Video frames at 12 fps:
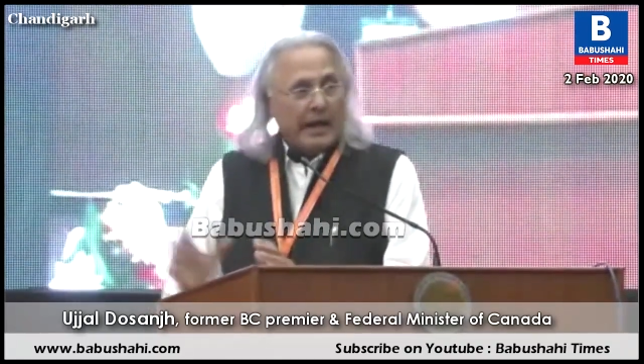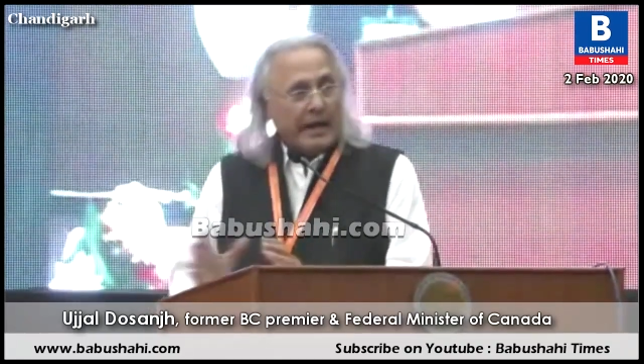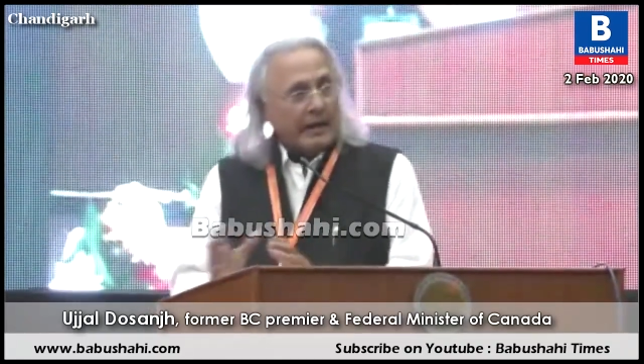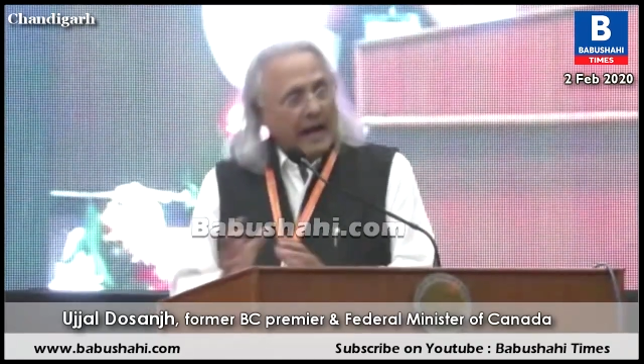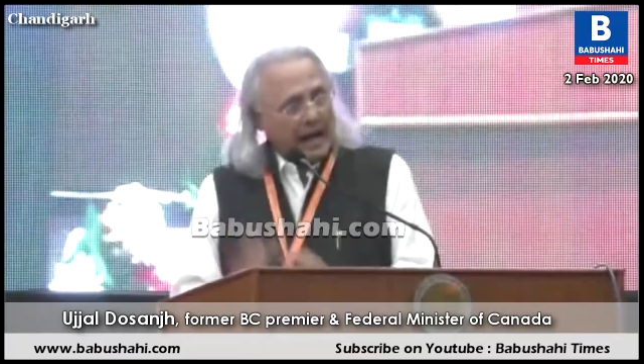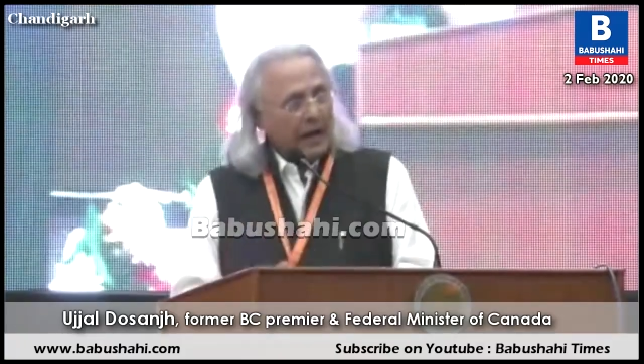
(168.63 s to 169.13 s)

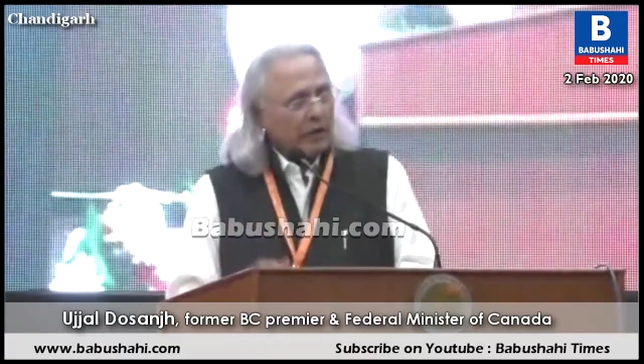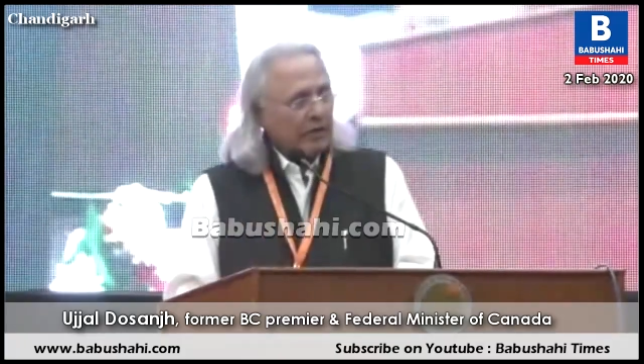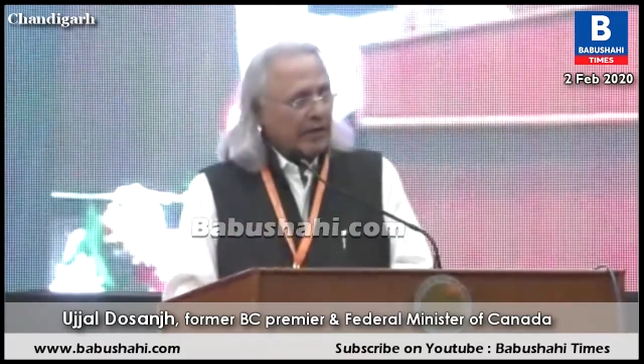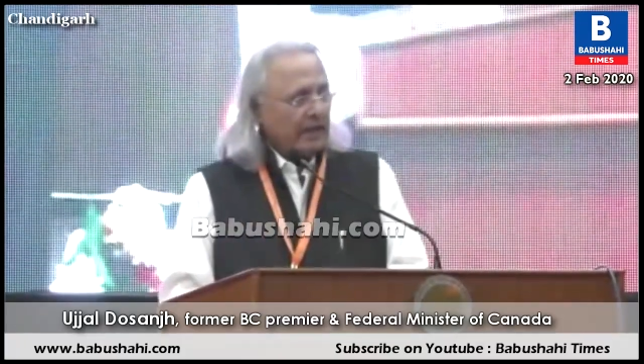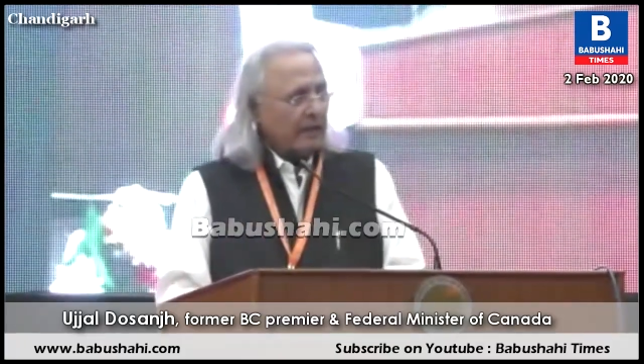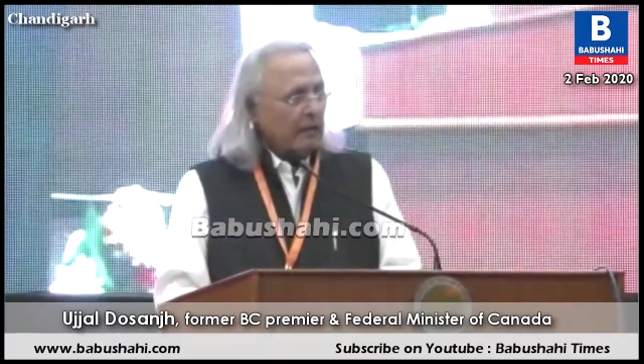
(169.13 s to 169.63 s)
and
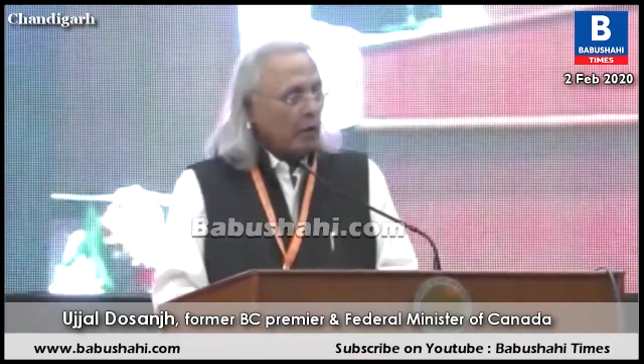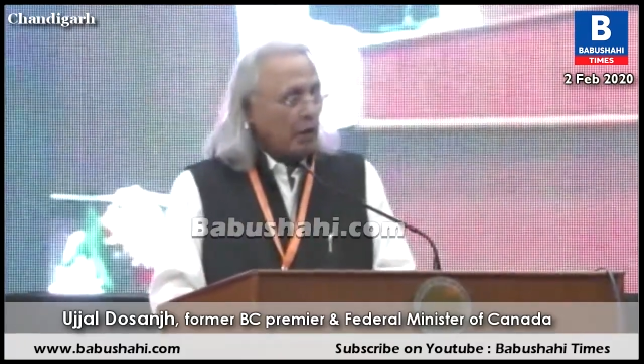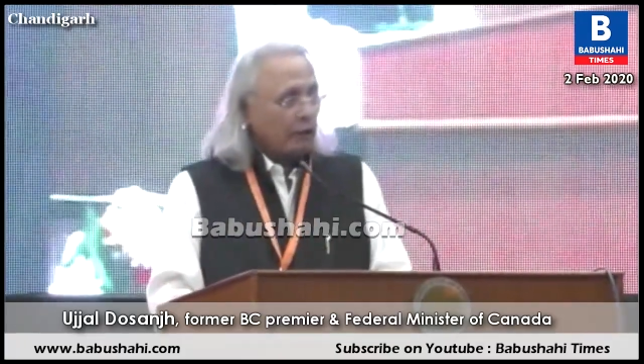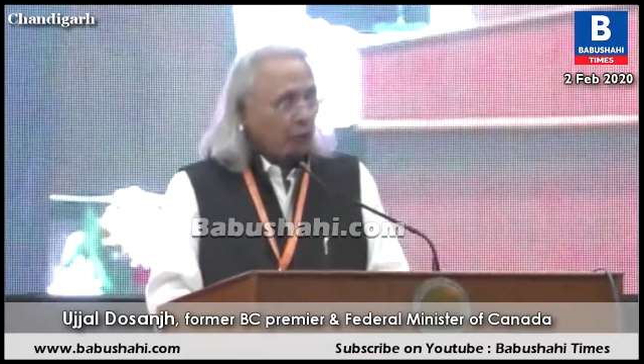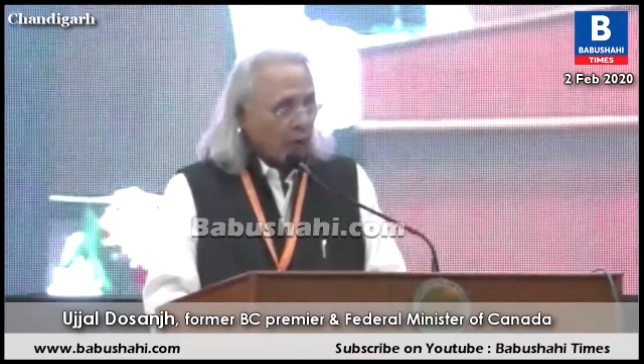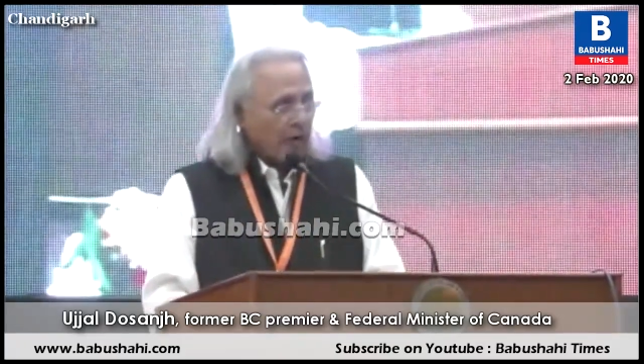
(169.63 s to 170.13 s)
Hungary
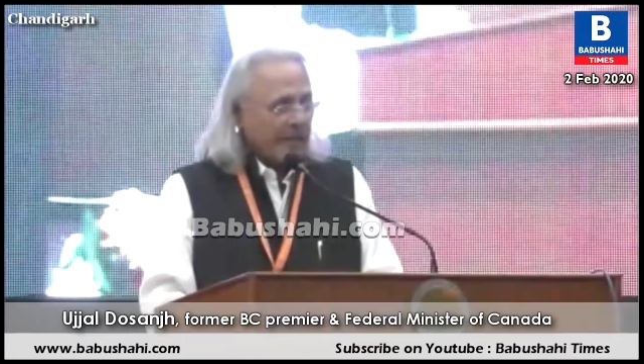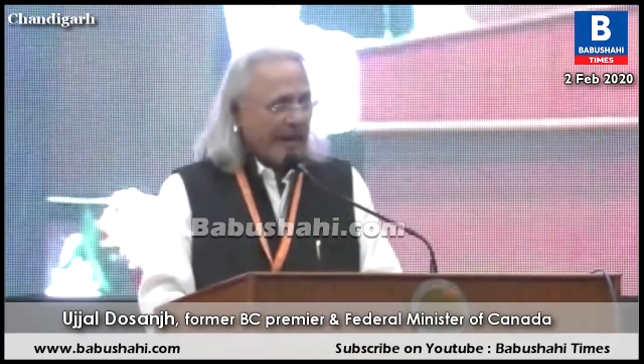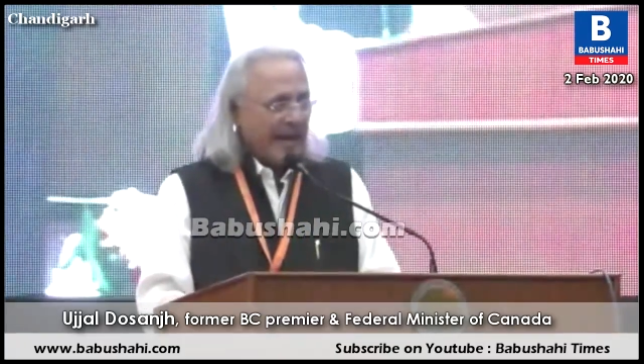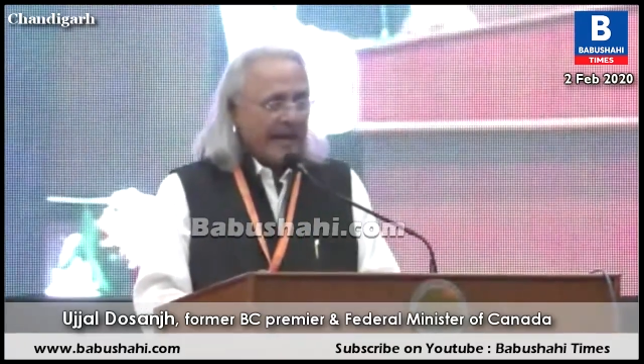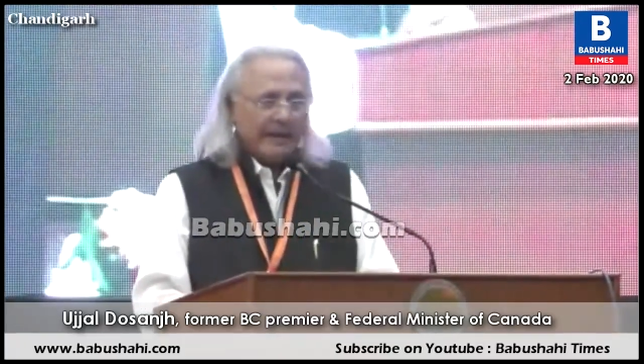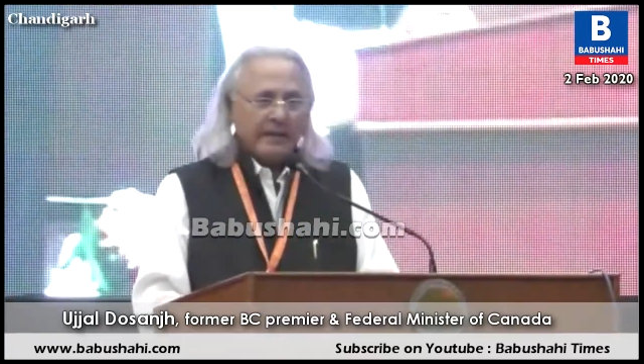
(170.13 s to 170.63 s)
of
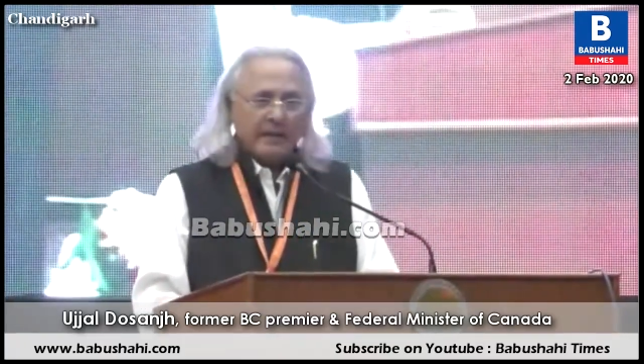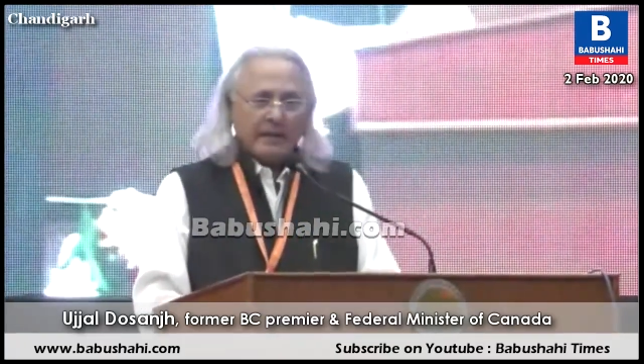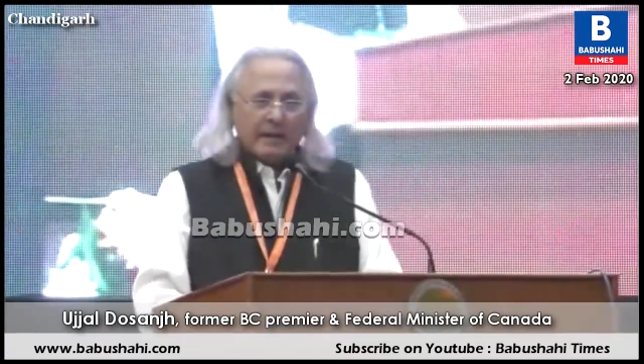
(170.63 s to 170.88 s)
Orban